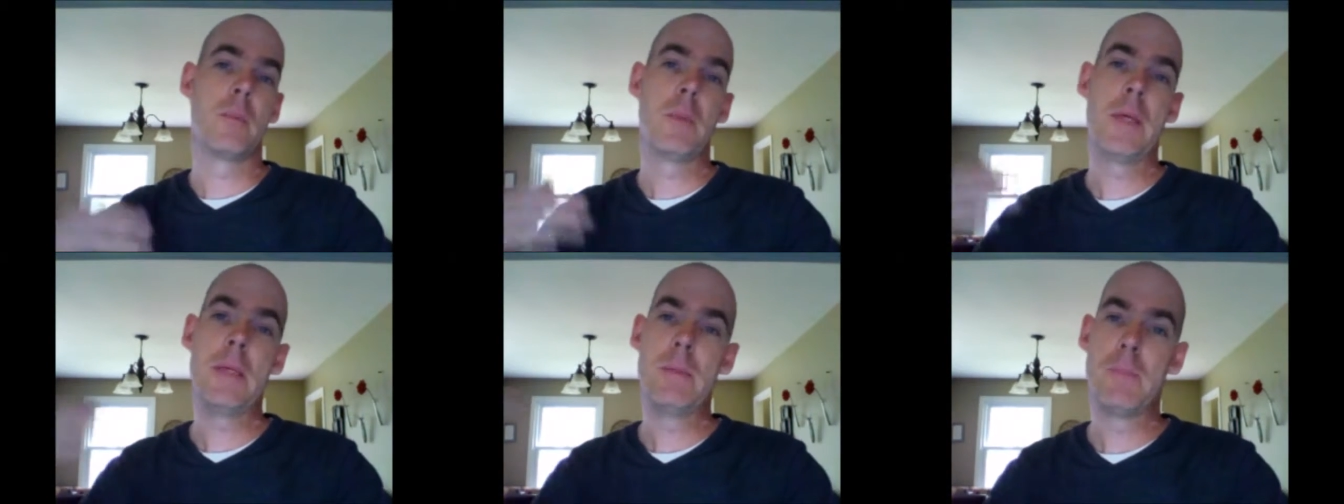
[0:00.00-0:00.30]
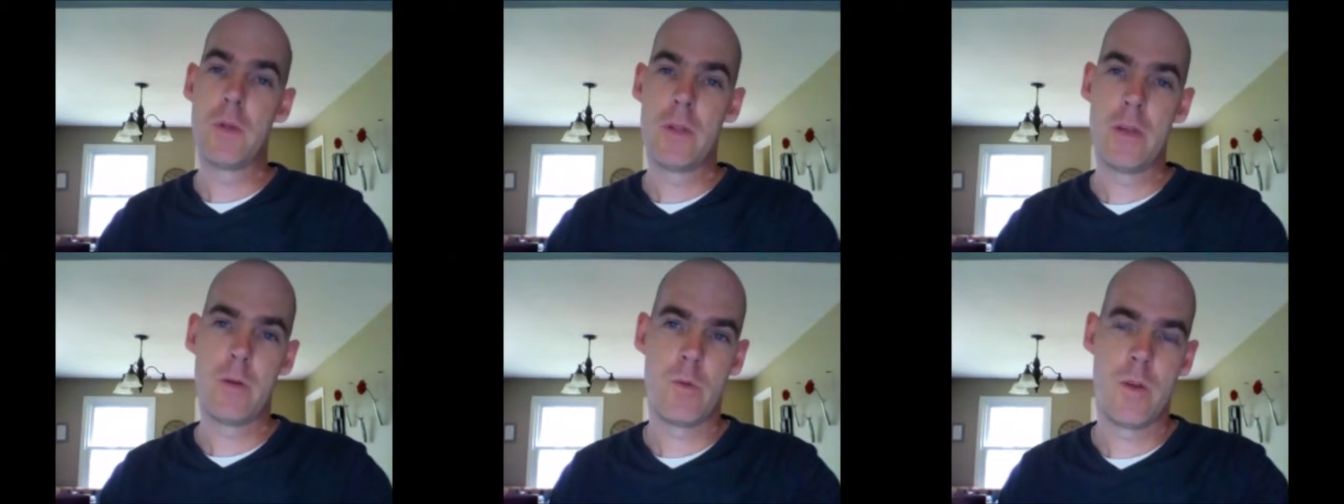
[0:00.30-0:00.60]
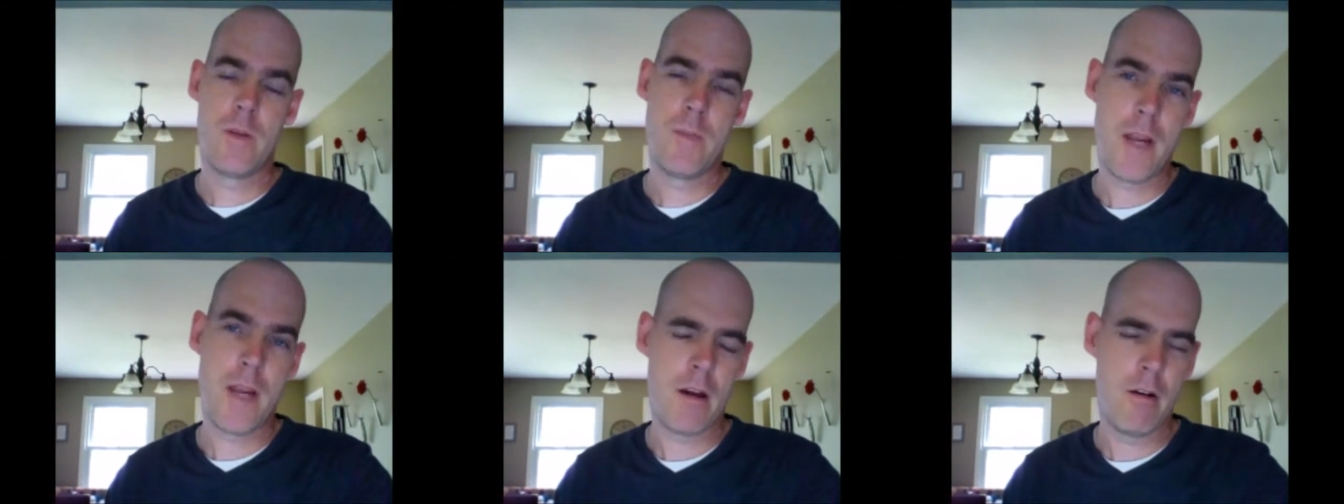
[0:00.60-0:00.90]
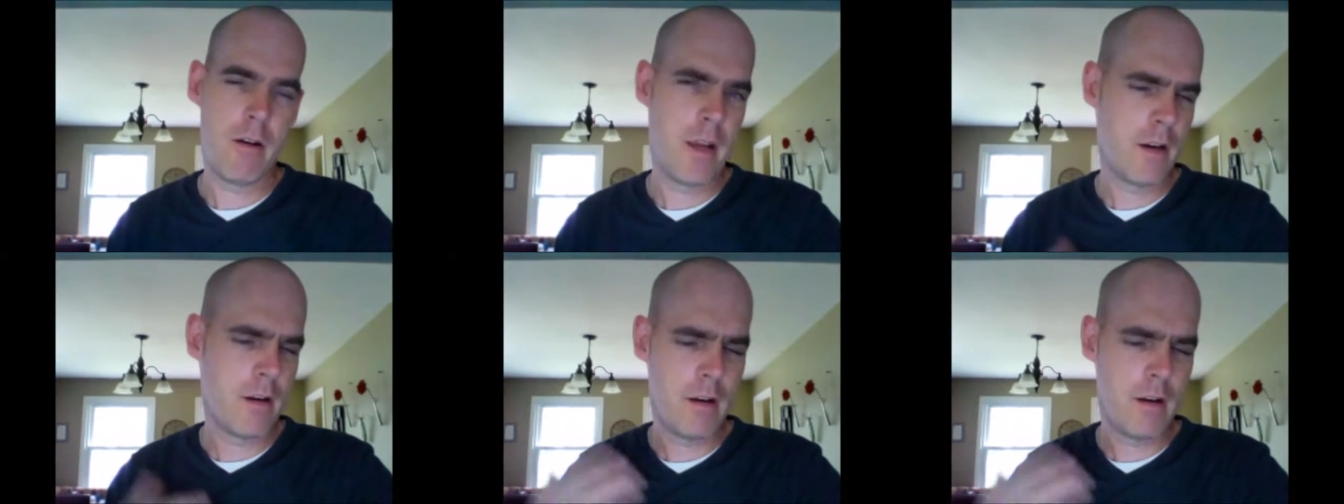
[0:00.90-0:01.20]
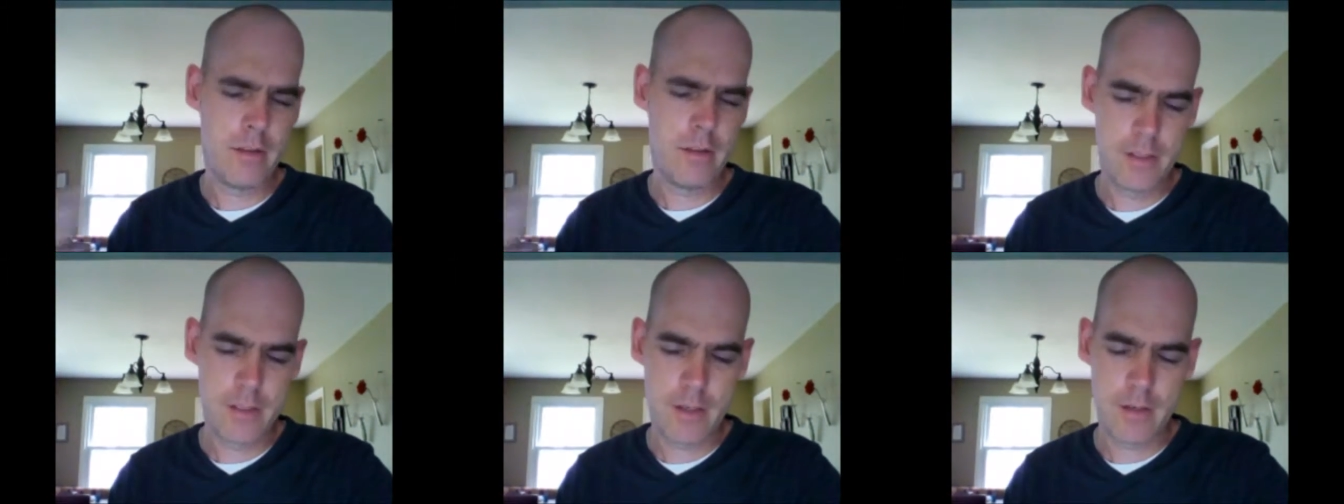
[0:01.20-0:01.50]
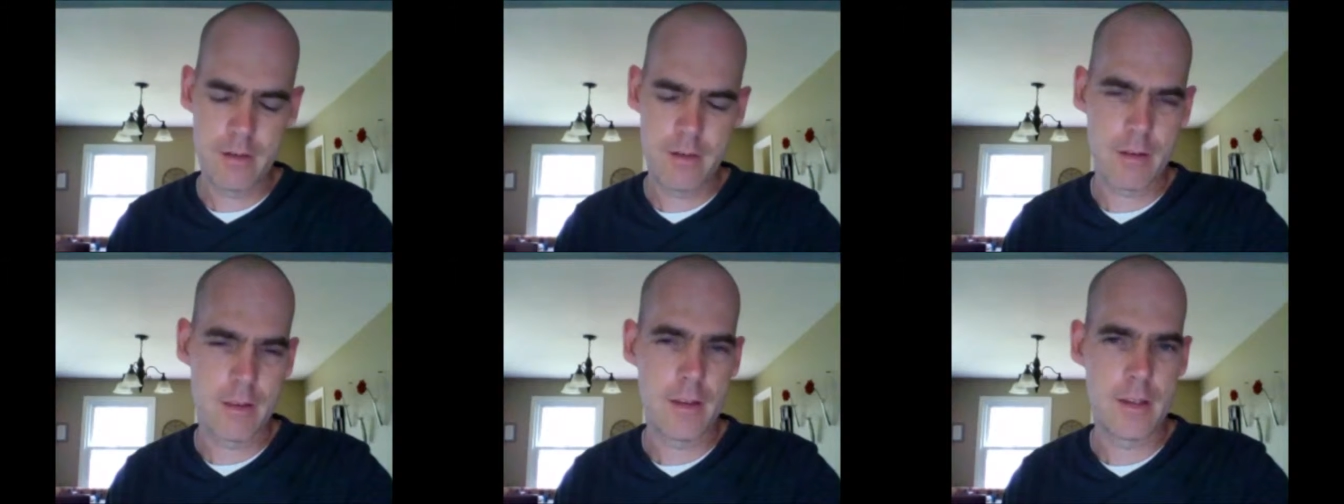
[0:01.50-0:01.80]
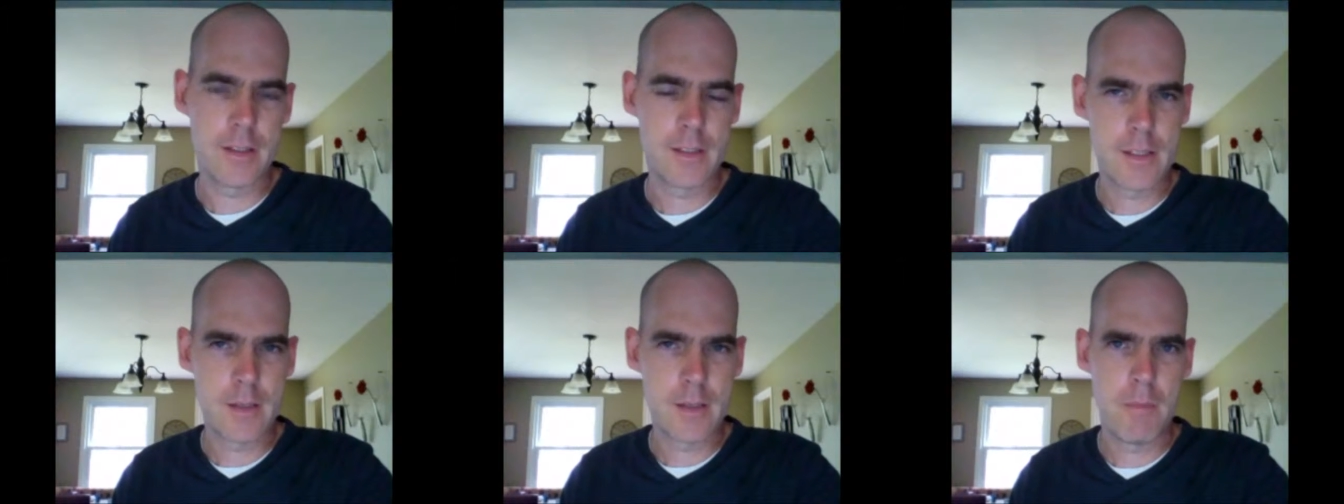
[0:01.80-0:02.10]
the people that we marry and all these other
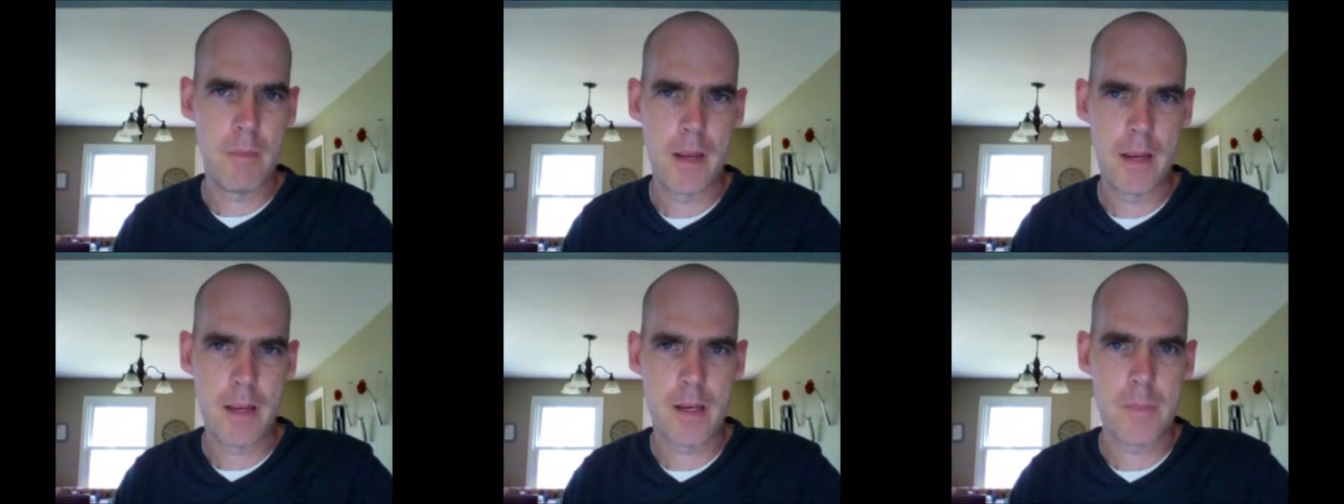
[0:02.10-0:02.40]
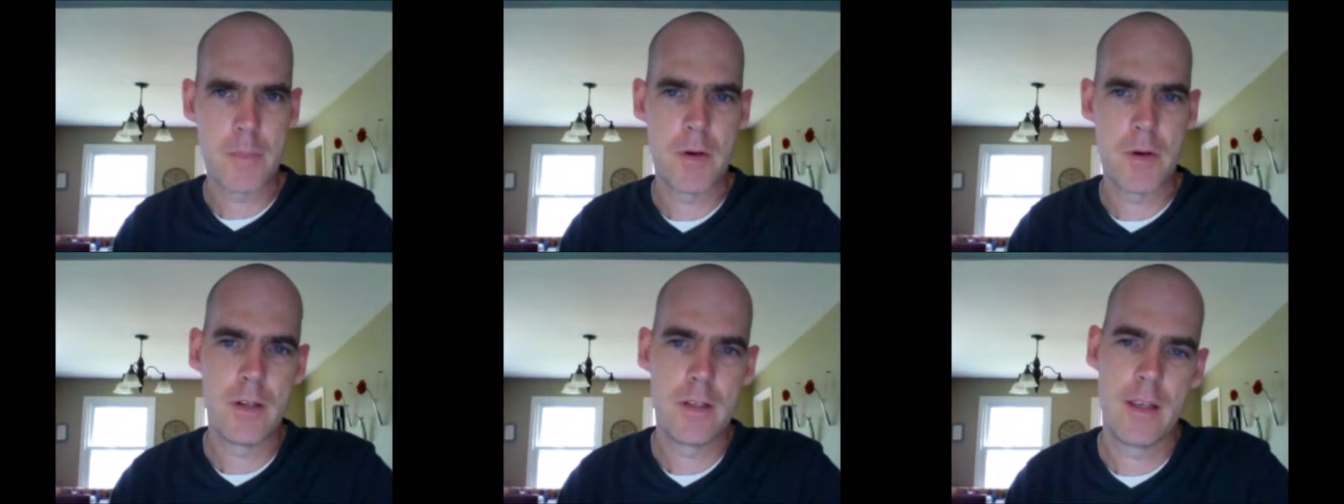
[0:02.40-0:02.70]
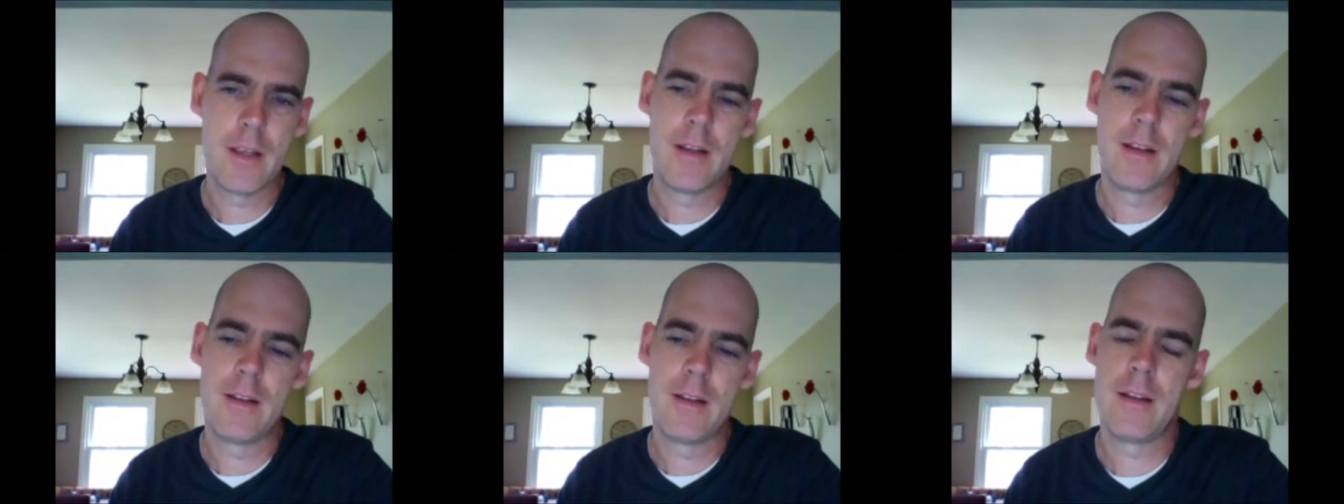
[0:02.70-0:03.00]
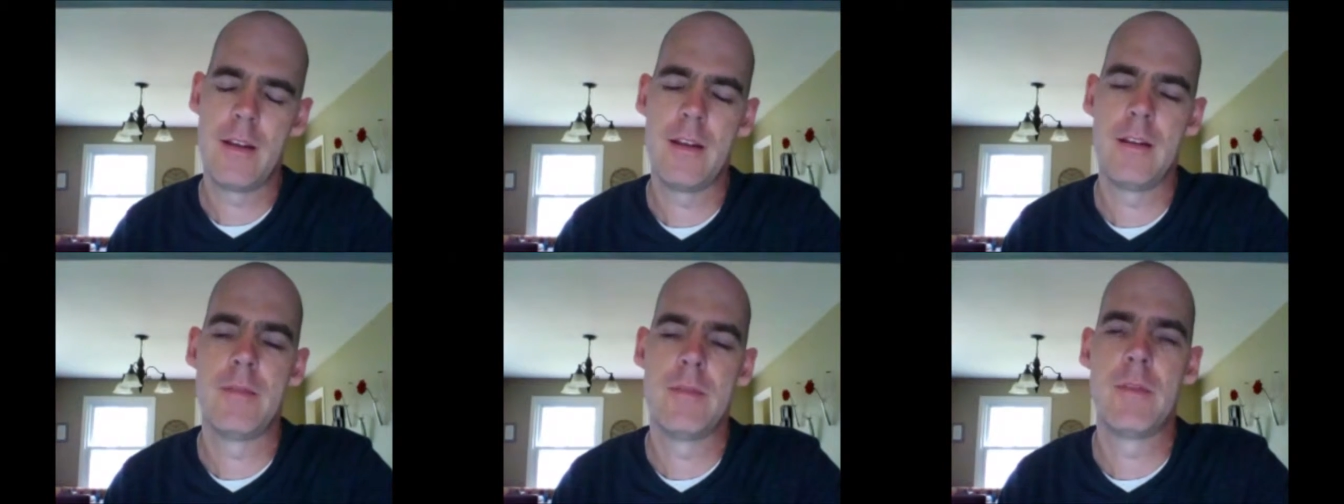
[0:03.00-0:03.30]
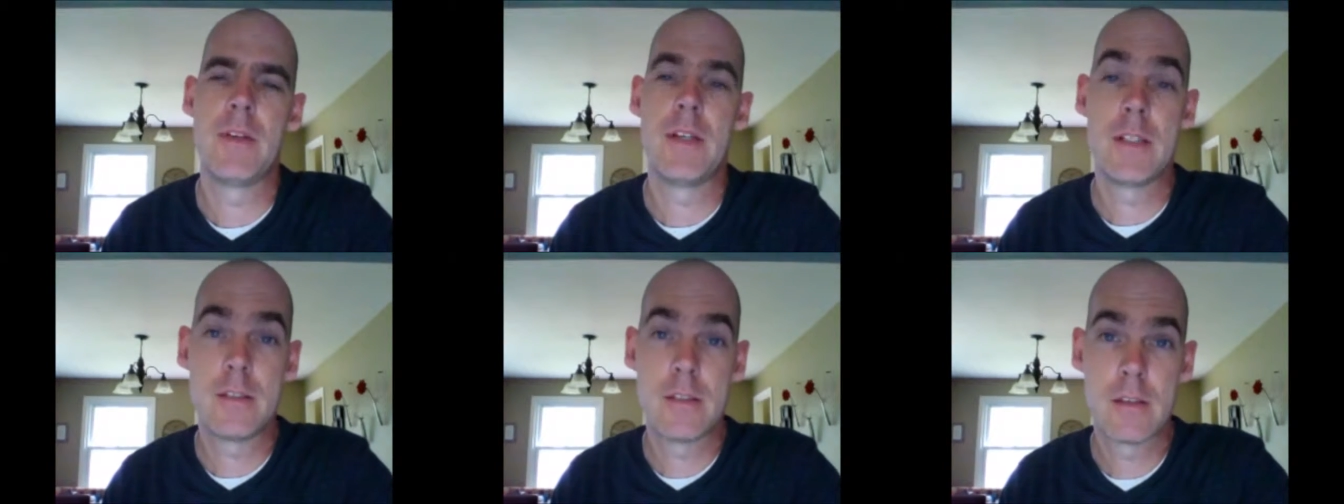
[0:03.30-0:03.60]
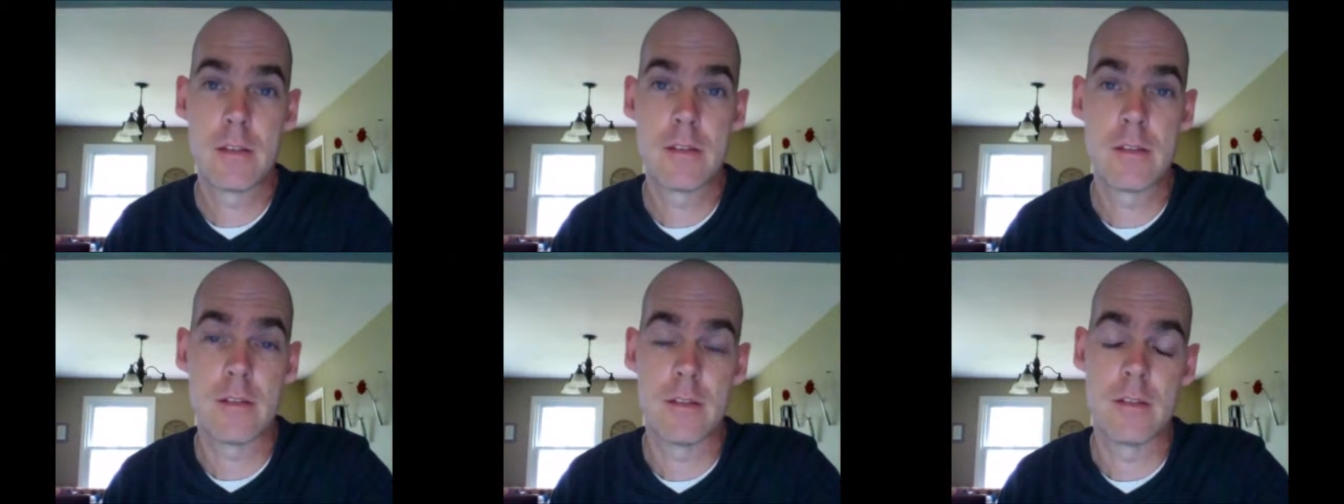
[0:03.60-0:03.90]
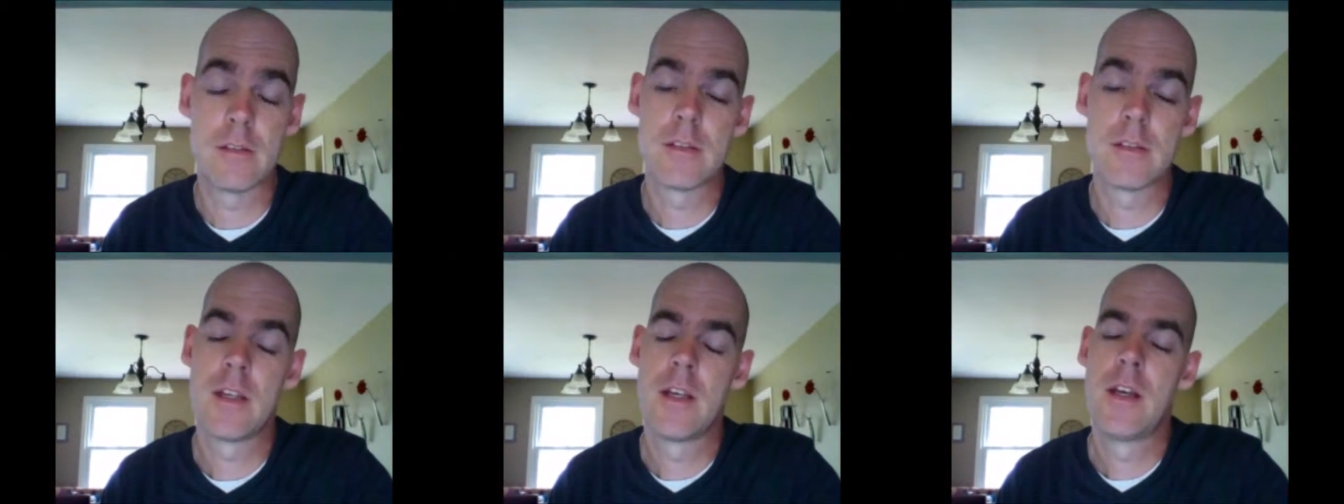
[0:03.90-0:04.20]
things that make up our day-to-day
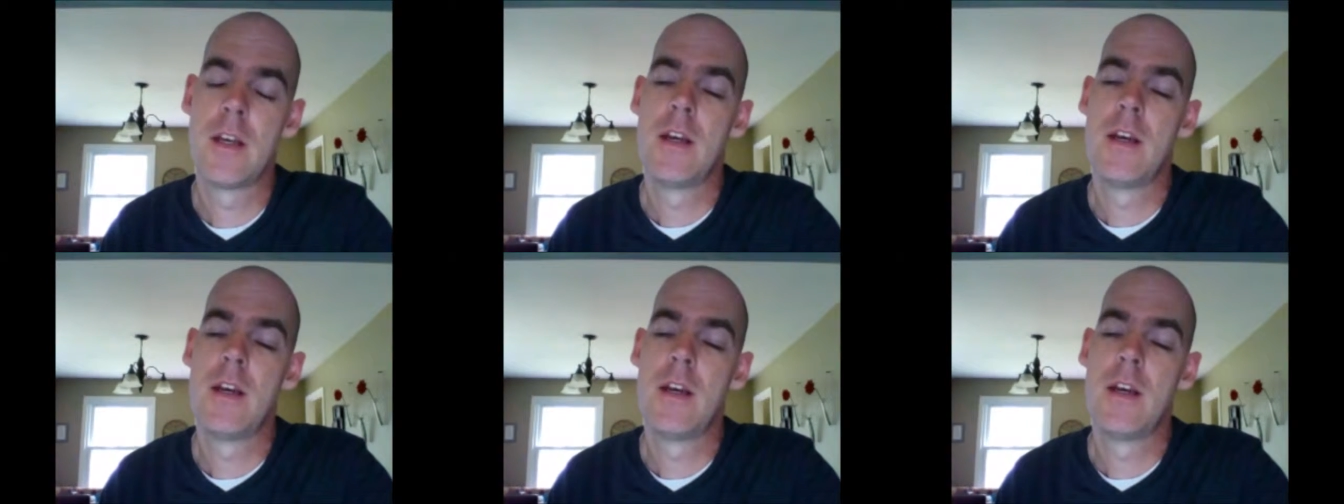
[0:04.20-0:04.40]
existence.